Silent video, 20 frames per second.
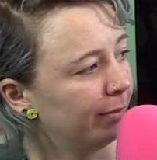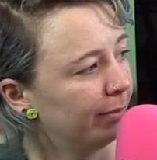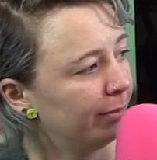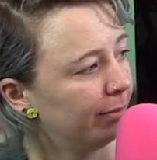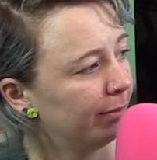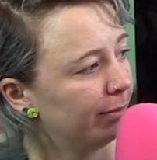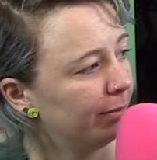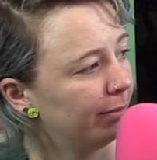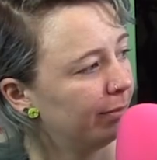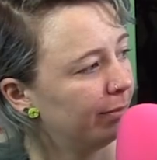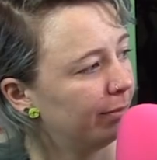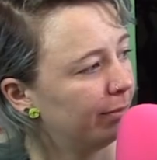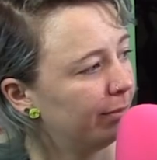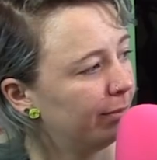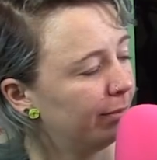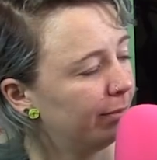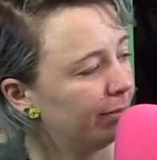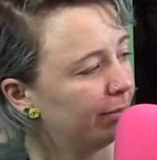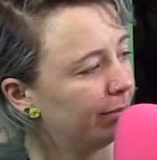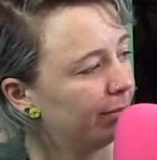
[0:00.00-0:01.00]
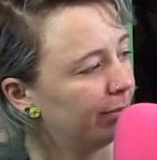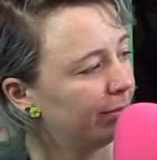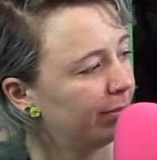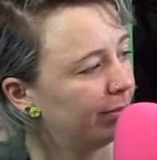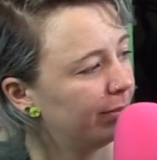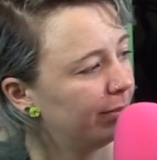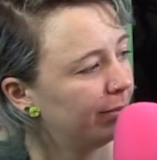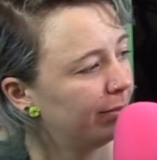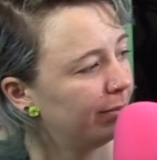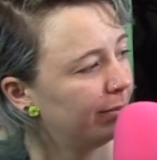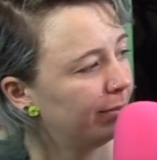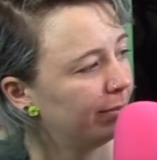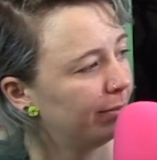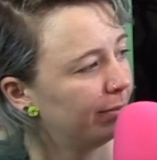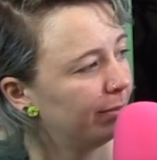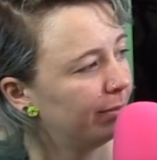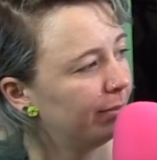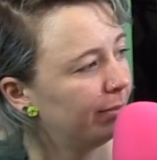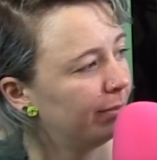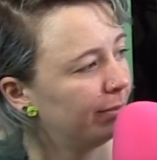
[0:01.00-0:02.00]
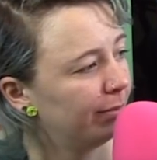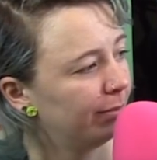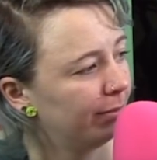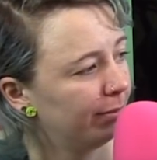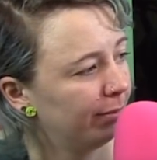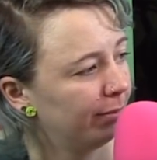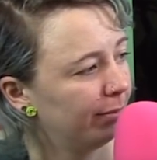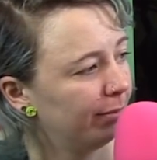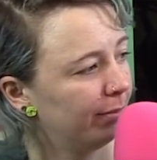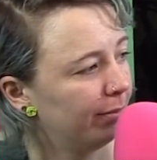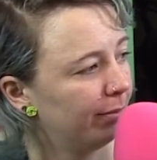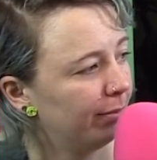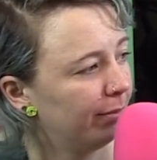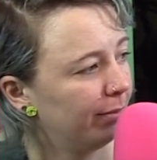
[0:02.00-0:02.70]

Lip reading: (silent)